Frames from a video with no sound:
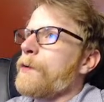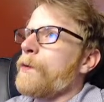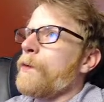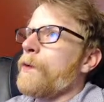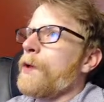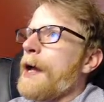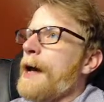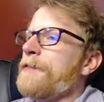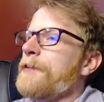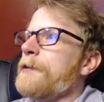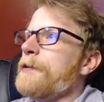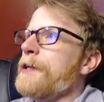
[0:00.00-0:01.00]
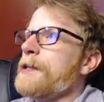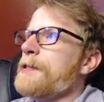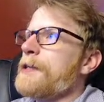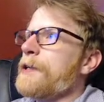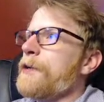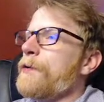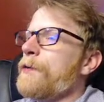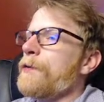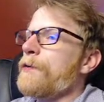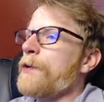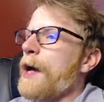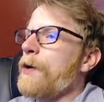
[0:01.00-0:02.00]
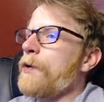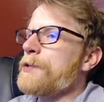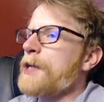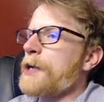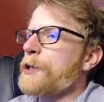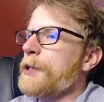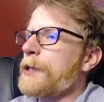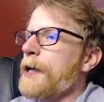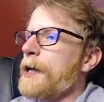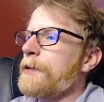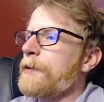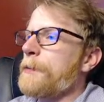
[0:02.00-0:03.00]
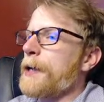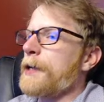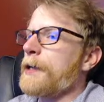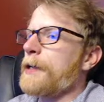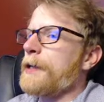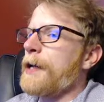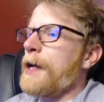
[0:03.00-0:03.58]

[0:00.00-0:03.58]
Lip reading: Will I have to continue through that whole section again, or am I good?